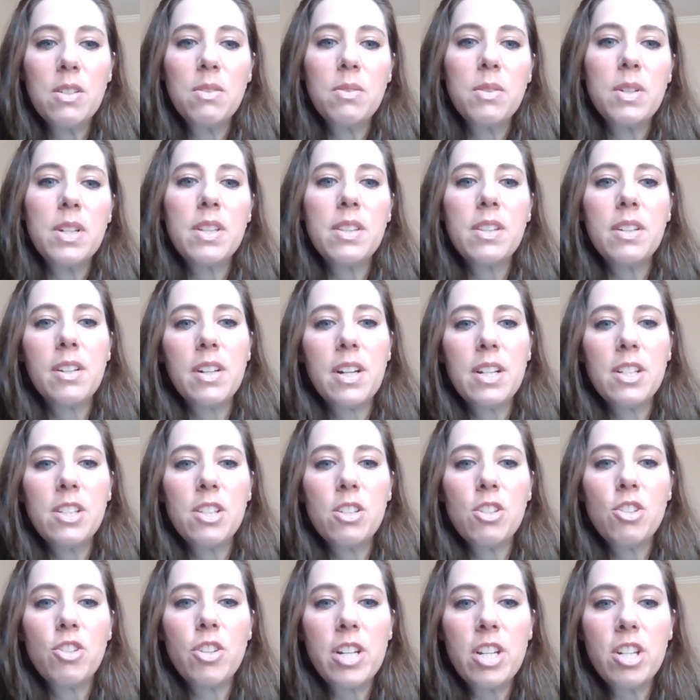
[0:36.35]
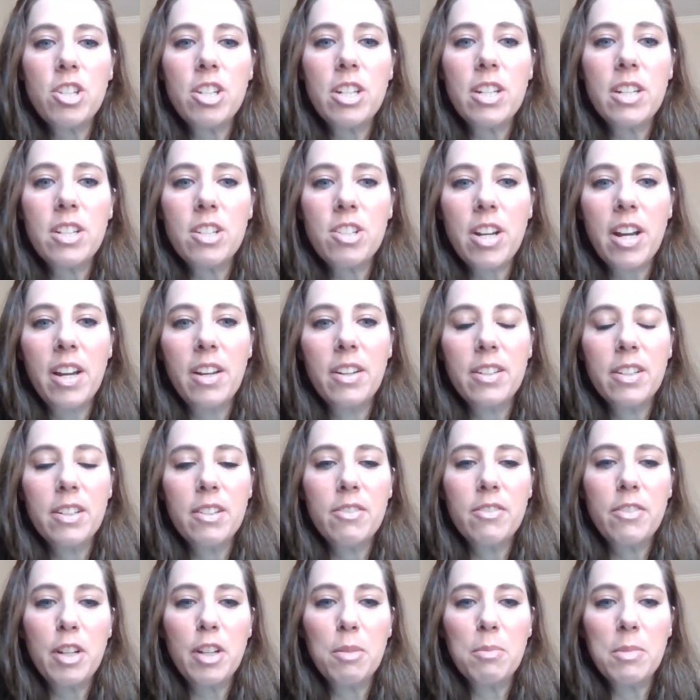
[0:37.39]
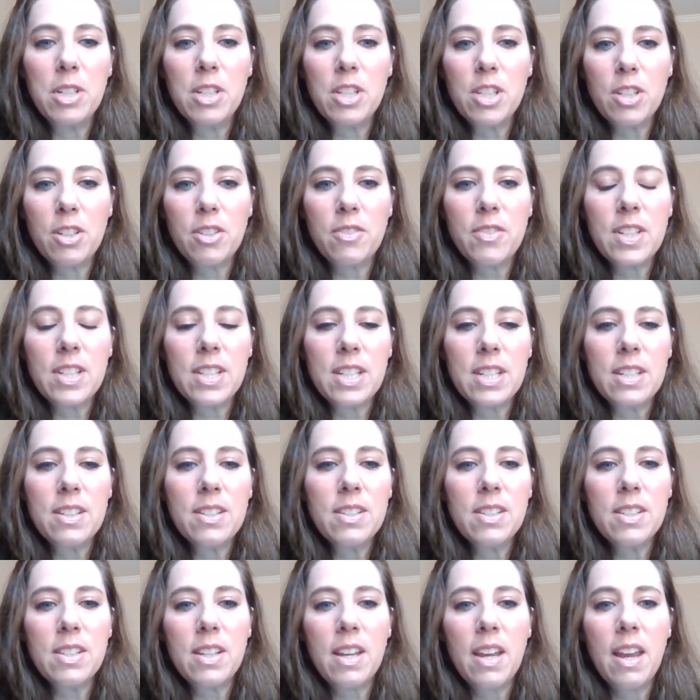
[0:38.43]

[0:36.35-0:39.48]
with a concentration in child and family services,